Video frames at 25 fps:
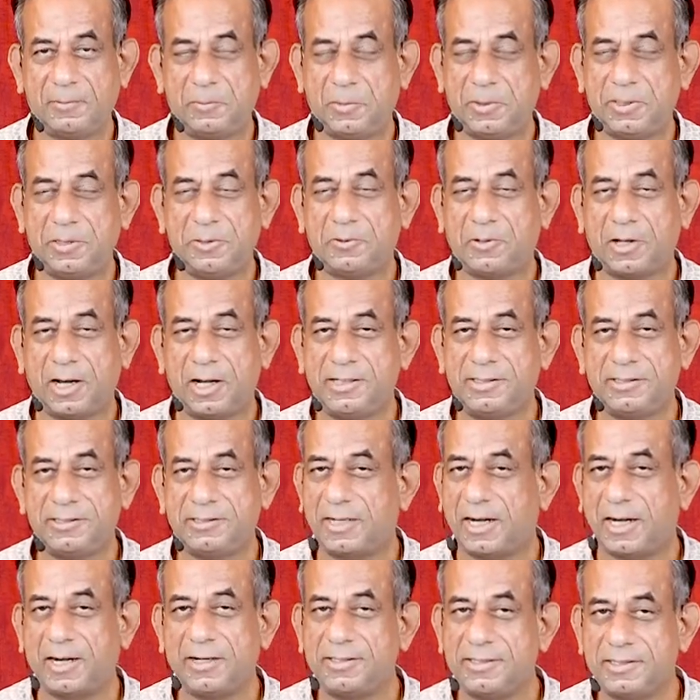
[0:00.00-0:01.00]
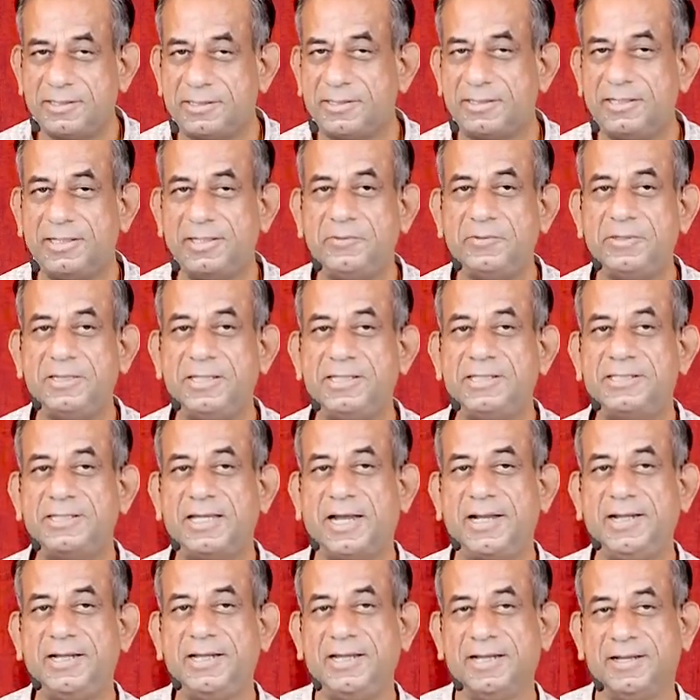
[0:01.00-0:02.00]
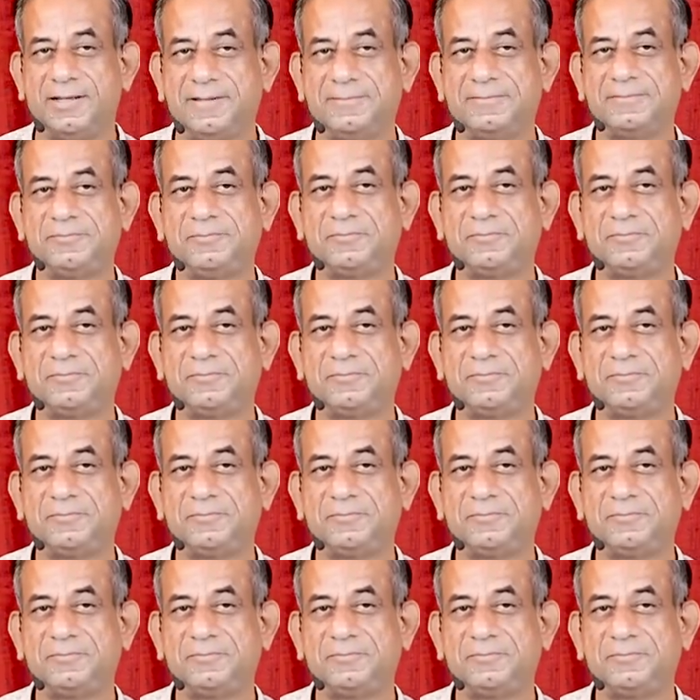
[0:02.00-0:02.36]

but you can't start the journey with this idea.